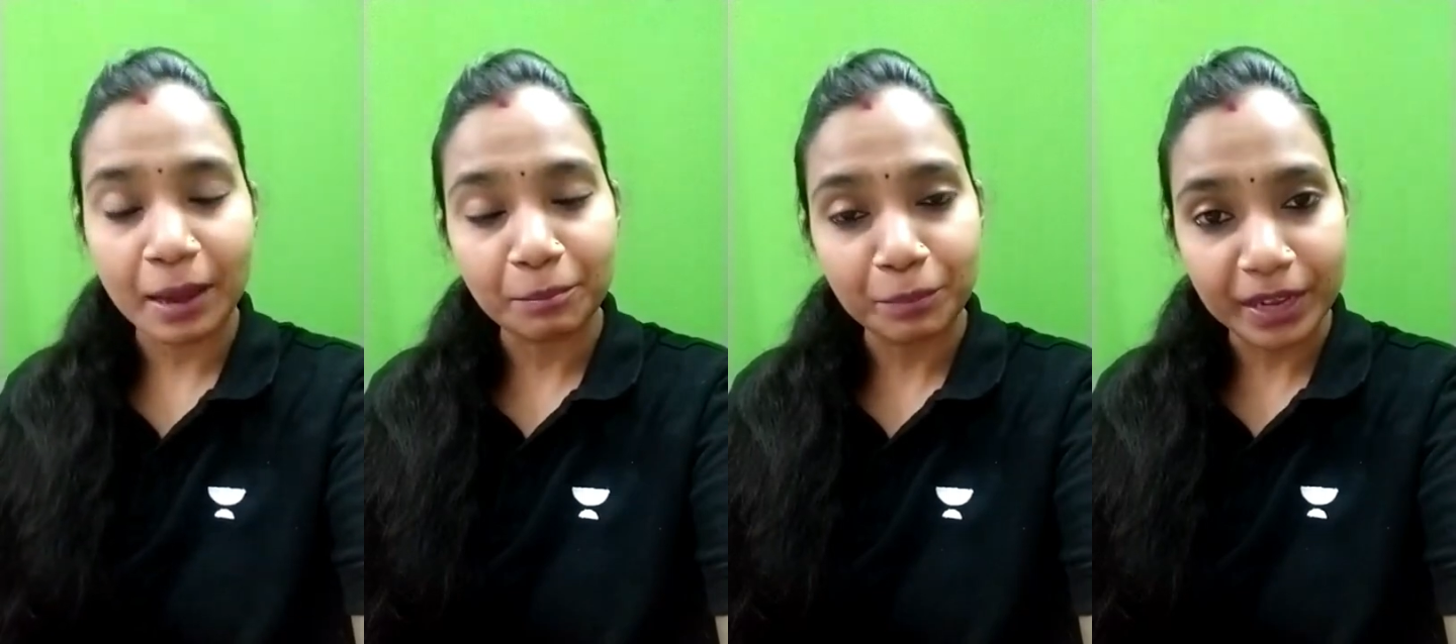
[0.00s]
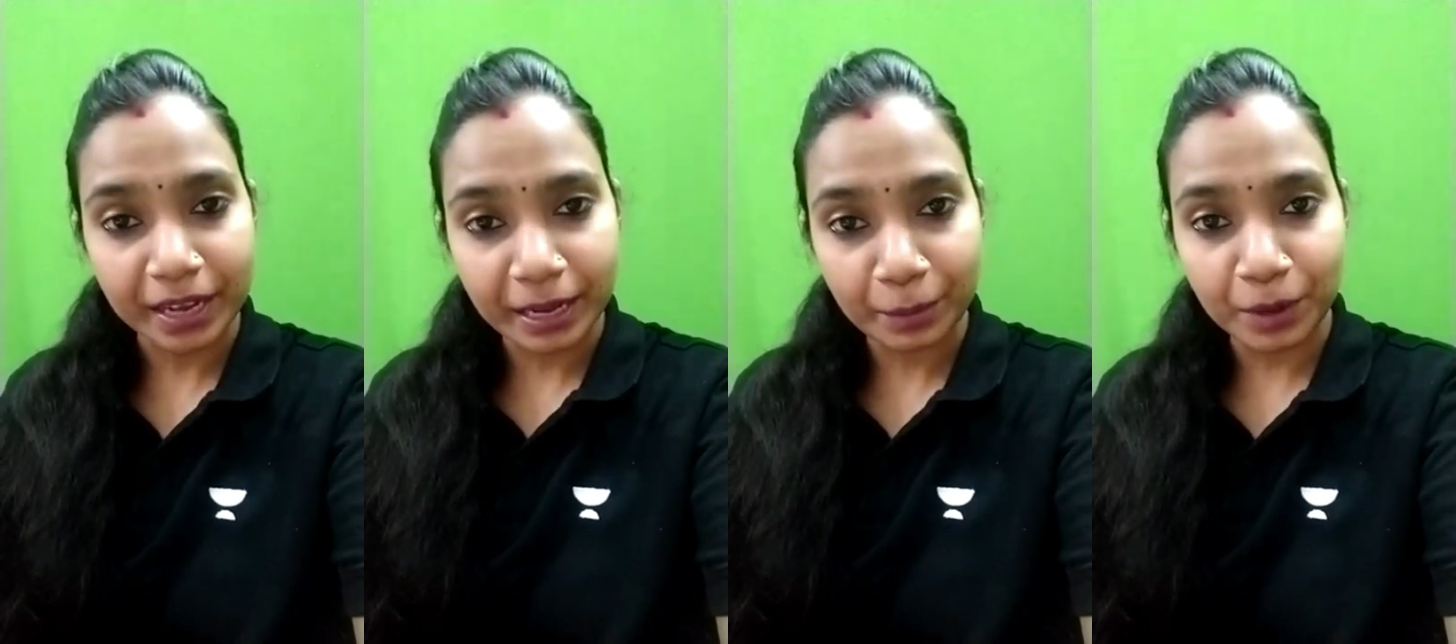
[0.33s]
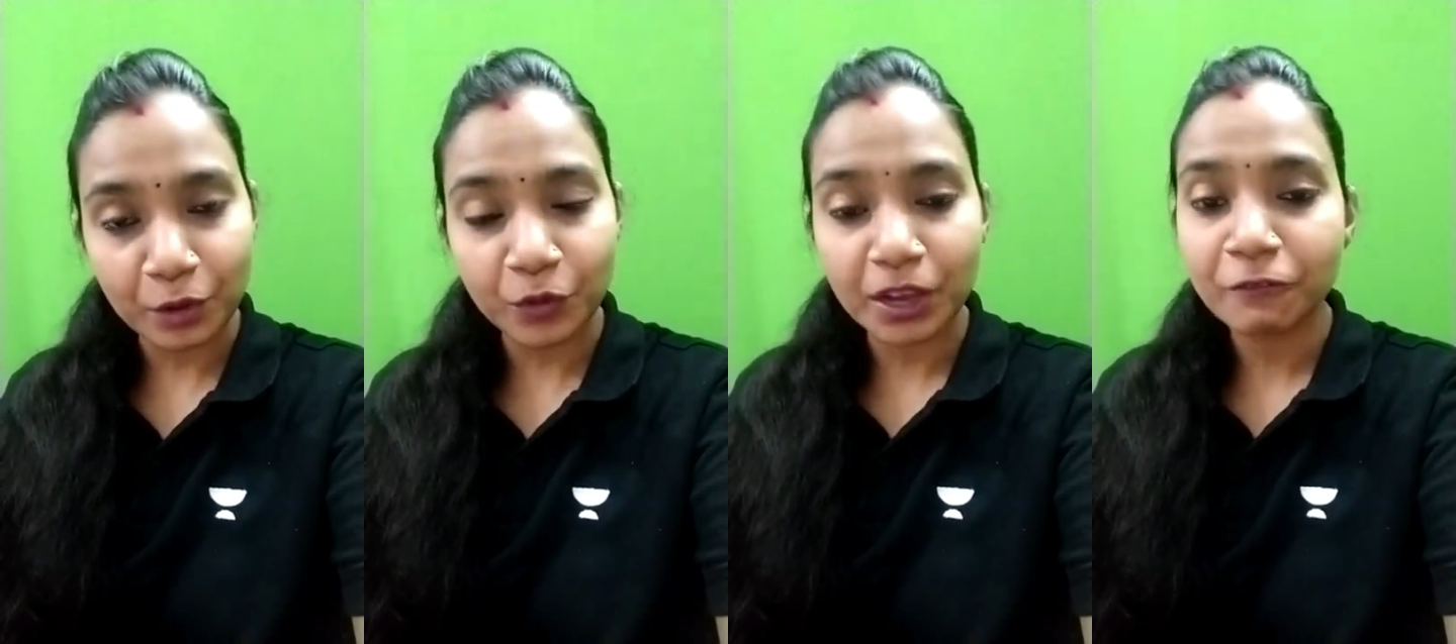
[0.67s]

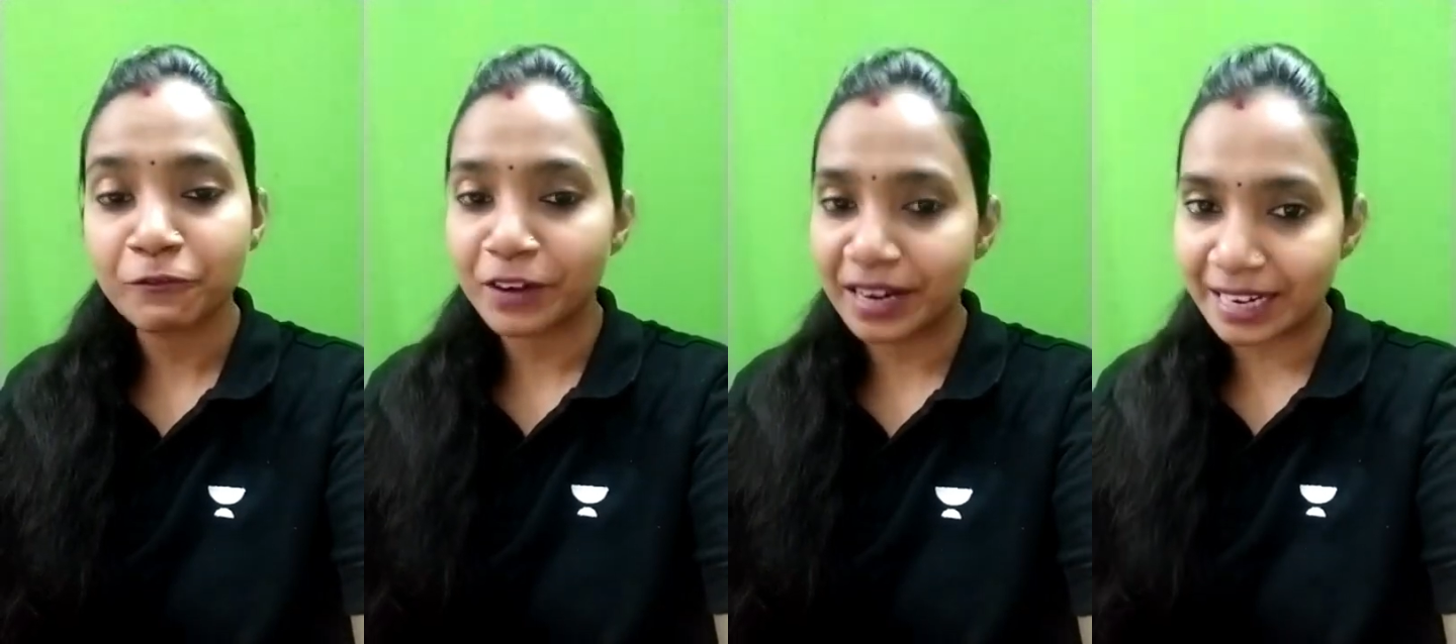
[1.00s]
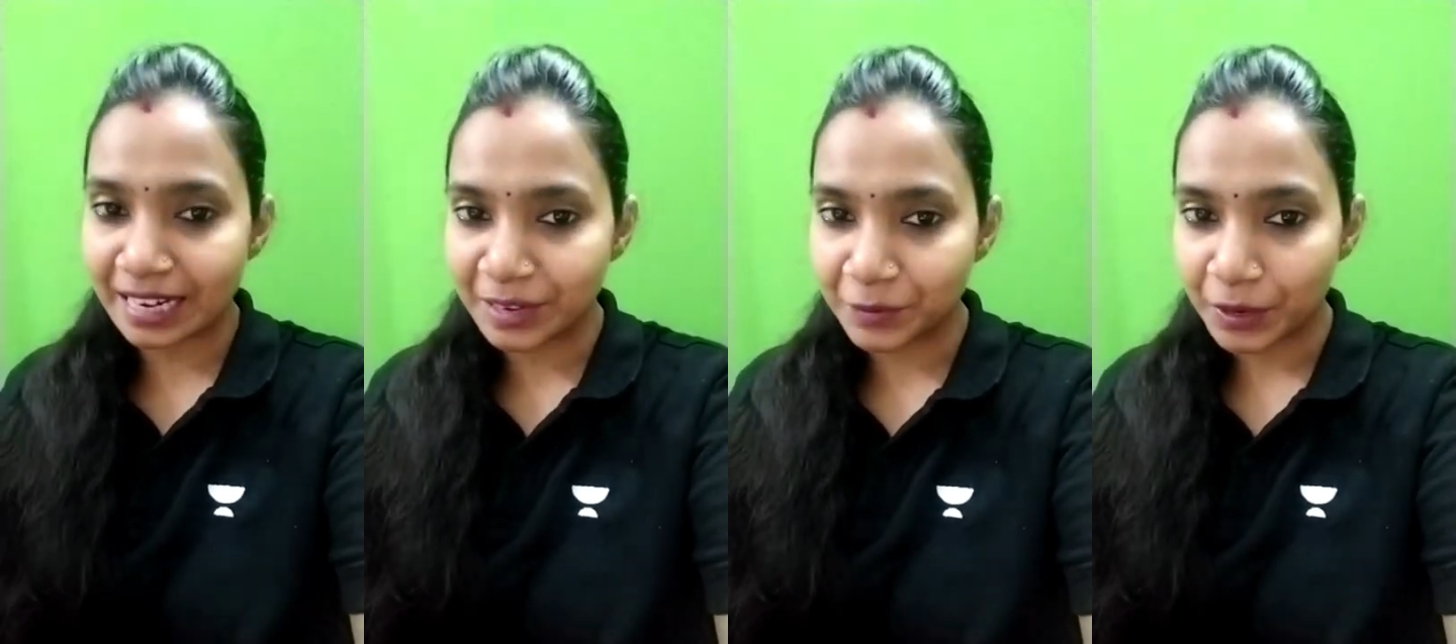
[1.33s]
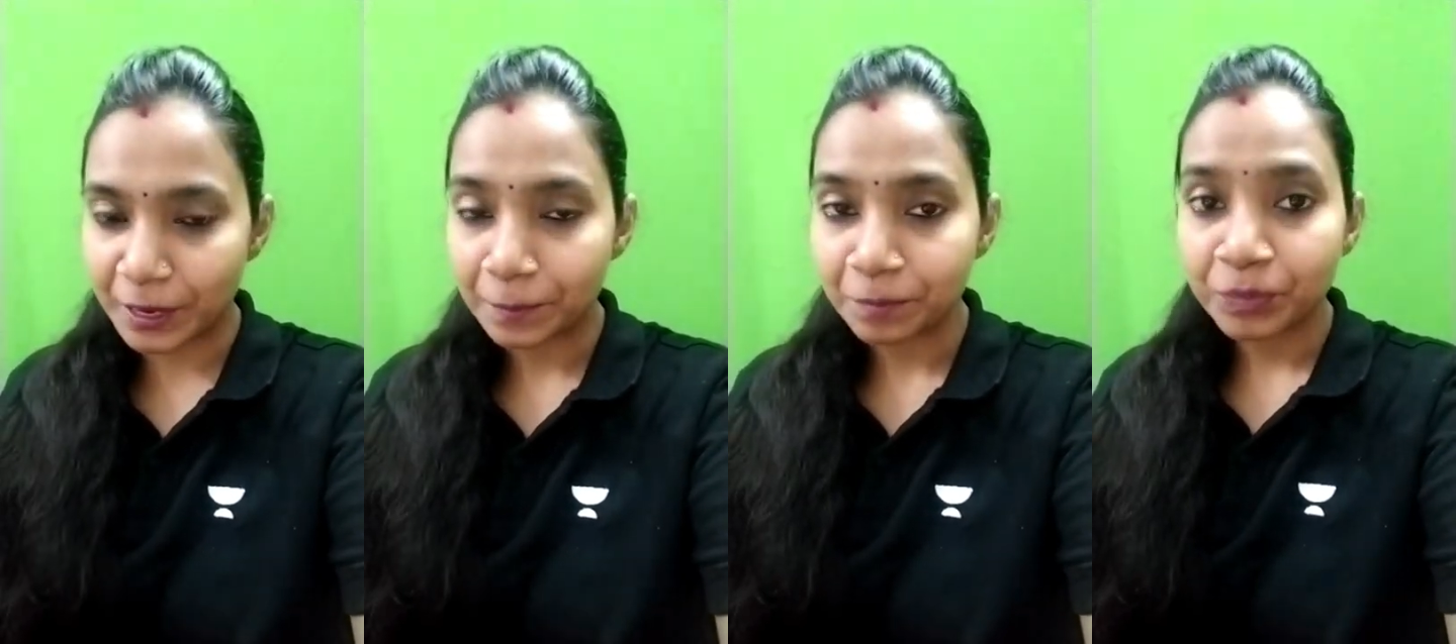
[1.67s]
amicable way, friendly
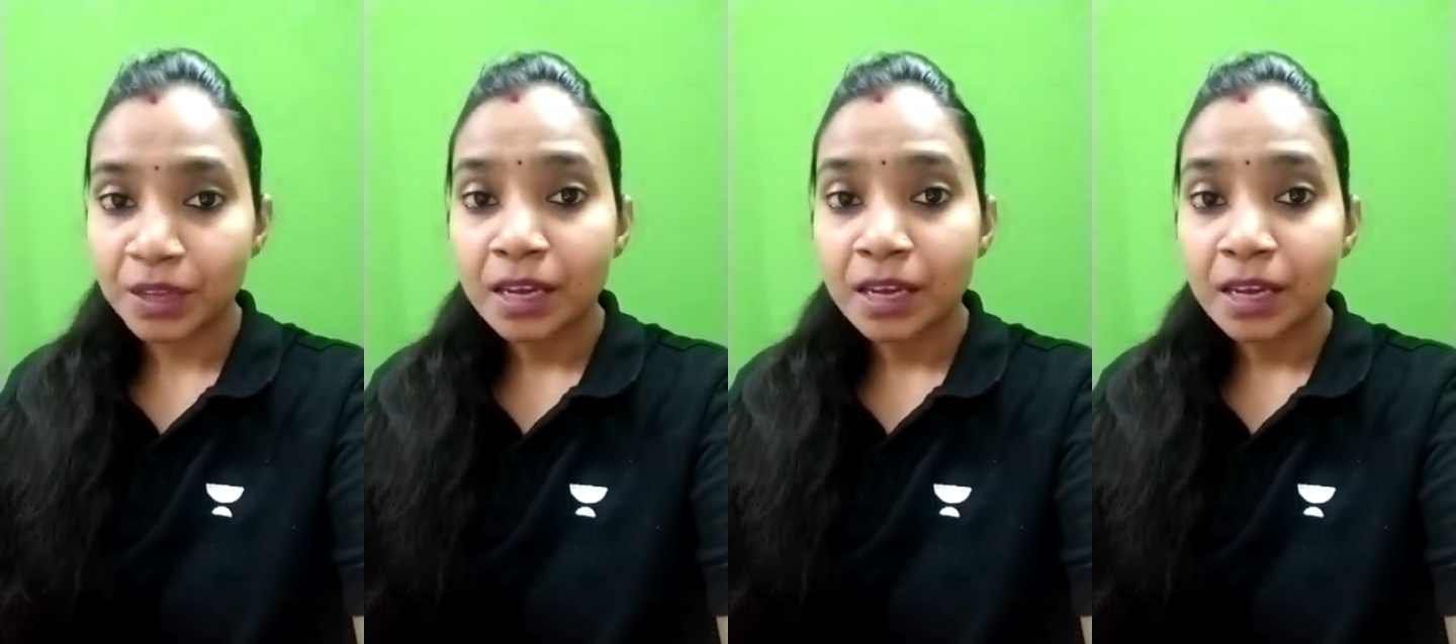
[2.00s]
way.